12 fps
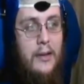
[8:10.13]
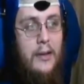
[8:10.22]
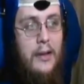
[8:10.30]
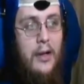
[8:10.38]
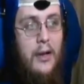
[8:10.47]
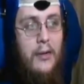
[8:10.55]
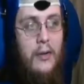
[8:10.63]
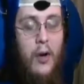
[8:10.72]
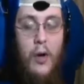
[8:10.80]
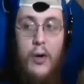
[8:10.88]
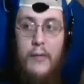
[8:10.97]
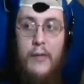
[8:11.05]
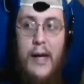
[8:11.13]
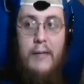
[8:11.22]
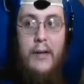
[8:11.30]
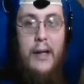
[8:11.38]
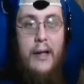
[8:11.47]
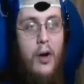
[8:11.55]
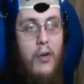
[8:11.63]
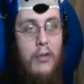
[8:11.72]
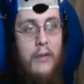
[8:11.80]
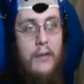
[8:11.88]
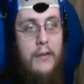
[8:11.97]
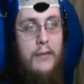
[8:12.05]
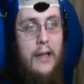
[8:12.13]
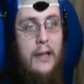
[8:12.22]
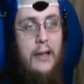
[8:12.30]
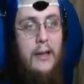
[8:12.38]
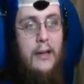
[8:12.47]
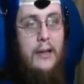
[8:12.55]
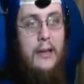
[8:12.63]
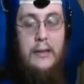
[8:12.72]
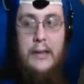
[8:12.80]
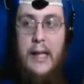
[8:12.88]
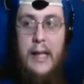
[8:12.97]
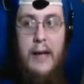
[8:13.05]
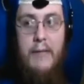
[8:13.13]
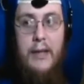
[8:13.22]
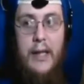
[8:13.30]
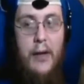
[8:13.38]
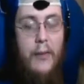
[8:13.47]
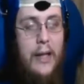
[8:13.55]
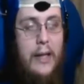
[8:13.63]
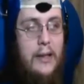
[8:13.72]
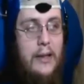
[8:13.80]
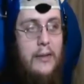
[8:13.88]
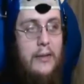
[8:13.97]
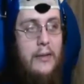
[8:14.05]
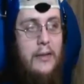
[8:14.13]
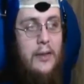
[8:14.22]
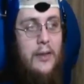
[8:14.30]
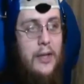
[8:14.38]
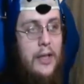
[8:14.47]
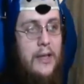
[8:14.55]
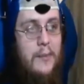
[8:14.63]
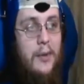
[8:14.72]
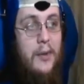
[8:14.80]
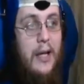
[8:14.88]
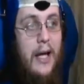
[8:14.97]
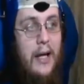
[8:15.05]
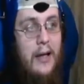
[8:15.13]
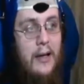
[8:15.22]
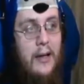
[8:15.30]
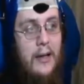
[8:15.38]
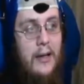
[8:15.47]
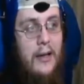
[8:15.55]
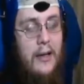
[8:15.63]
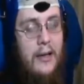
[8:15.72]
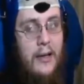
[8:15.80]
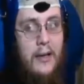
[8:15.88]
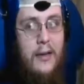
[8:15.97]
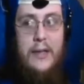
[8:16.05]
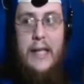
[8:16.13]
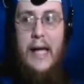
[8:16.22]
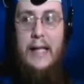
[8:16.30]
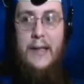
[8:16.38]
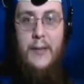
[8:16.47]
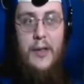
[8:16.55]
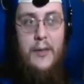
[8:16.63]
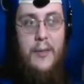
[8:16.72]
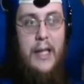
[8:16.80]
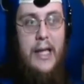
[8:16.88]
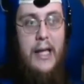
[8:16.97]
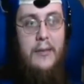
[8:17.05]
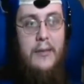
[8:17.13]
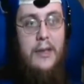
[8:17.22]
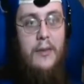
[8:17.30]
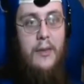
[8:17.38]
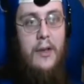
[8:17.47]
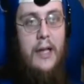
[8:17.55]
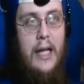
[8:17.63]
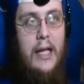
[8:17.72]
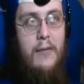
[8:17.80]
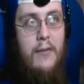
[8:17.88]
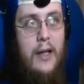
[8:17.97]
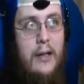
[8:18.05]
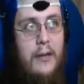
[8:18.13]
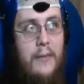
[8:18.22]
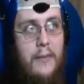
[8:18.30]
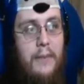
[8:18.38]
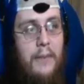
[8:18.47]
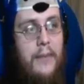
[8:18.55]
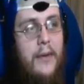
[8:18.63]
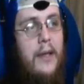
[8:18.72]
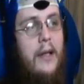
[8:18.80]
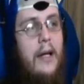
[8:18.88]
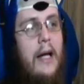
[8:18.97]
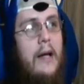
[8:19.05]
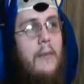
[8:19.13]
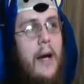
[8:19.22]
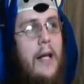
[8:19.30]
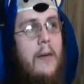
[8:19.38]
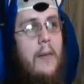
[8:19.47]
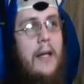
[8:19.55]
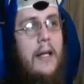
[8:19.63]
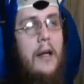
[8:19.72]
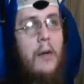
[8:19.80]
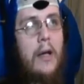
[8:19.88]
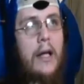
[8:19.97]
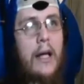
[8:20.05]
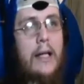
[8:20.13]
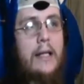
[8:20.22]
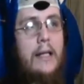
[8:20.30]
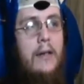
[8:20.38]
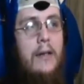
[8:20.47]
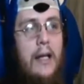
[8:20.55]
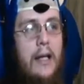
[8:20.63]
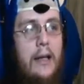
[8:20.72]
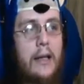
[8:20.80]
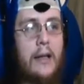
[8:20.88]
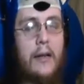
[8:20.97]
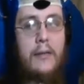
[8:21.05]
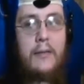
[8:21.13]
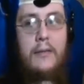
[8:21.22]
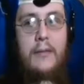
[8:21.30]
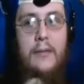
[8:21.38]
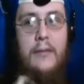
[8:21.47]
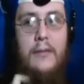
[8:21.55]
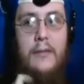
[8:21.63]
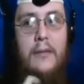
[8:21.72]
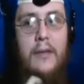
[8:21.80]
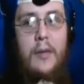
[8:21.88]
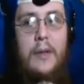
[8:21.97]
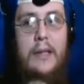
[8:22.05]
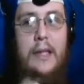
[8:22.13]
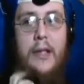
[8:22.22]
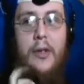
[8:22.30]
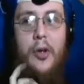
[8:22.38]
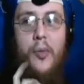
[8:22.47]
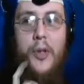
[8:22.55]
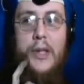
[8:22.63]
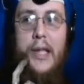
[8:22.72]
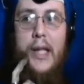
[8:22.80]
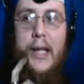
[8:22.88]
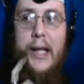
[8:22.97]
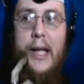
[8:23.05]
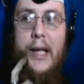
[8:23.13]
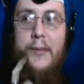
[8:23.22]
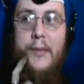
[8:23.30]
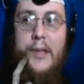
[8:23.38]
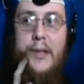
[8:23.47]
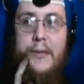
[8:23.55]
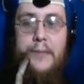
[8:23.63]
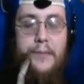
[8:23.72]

you know. Or if you have like over 50, they'll take everything away too. So it's just bootleg. Those Chaos Emerald minigames were kind of fun. I didn't mind them. I think they were a lot easier than, you know, the ones in the normal Sonic games.